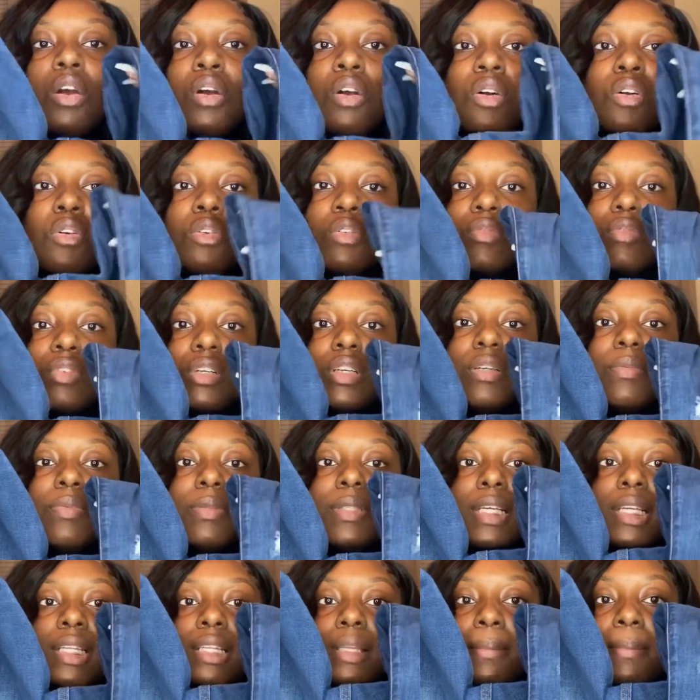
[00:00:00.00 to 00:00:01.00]

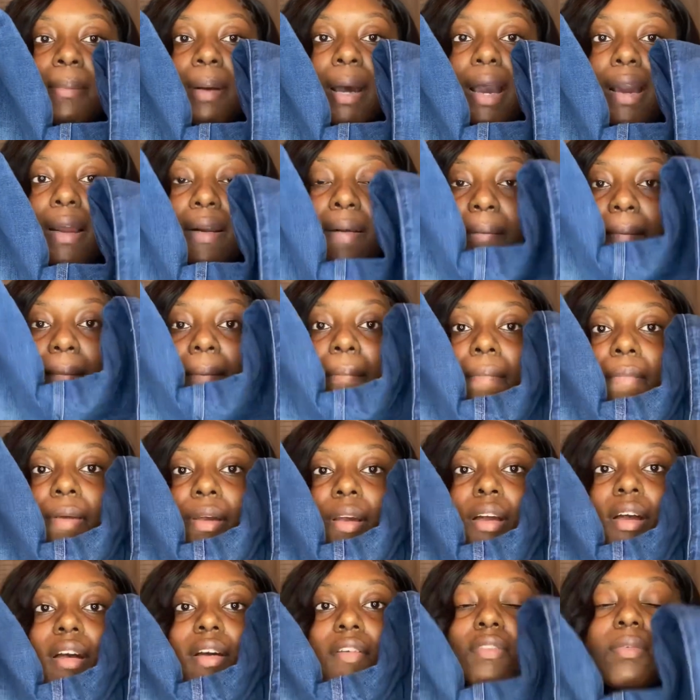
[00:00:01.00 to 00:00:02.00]
rips at the bottom
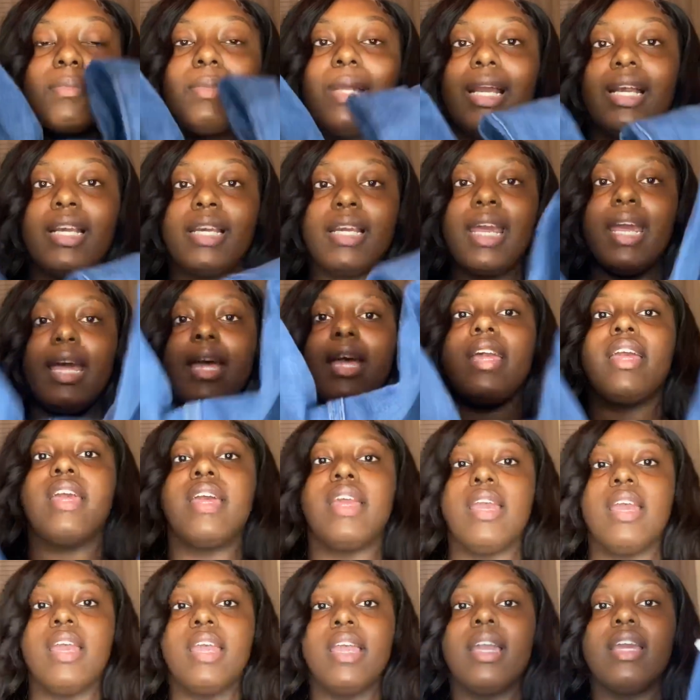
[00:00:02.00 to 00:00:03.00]
of them like that,
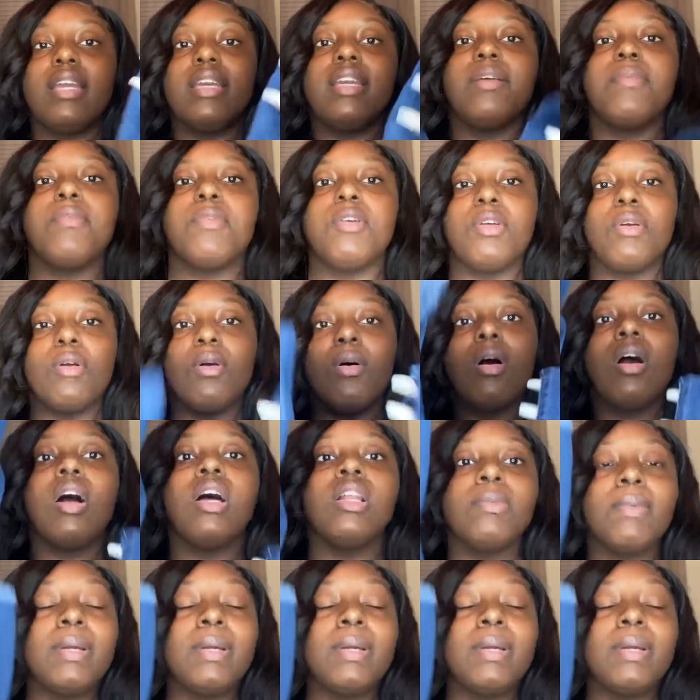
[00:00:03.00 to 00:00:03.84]
and then when you go all the